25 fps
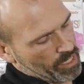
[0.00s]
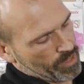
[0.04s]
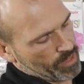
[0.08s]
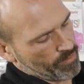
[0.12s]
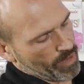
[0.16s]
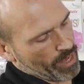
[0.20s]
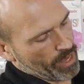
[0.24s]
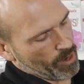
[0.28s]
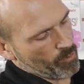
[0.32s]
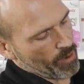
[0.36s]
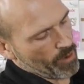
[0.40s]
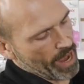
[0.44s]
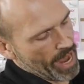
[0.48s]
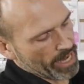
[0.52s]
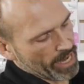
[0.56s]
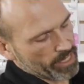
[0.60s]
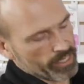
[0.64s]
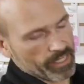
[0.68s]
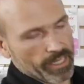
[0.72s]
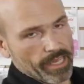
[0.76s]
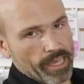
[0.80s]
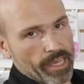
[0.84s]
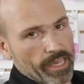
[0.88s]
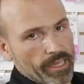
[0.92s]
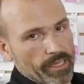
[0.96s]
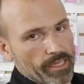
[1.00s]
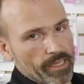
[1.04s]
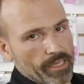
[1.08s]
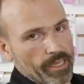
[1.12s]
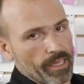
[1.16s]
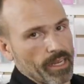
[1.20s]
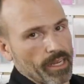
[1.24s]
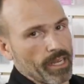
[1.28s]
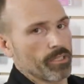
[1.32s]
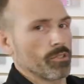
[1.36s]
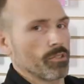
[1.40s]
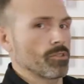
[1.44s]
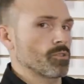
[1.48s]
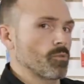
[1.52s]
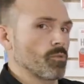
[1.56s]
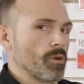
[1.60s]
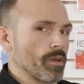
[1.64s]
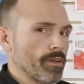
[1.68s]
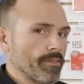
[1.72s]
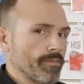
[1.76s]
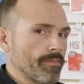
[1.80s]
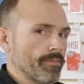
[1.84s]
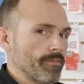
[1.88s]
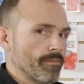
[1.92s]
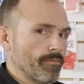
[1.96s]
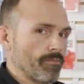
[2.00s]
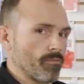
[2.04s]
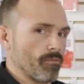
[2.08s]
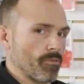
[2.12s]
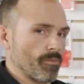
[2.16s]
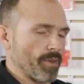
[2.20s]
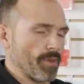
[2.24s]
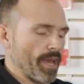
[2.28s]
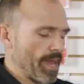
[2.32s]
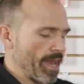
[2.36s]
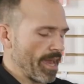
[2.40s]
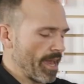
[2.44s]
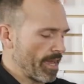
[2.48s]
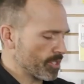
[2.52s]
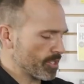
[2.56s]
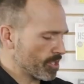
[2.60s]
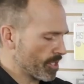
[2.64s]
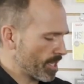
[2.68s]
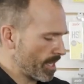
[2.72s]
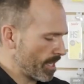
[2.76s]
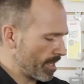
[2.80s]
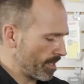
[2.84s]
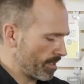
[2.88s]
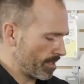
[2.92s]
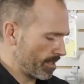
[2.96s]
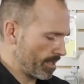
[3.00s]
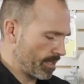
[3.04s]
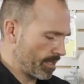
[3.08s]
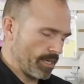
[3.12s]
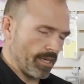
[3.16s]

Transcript: my wax kit, and I'll use one for my edge kit.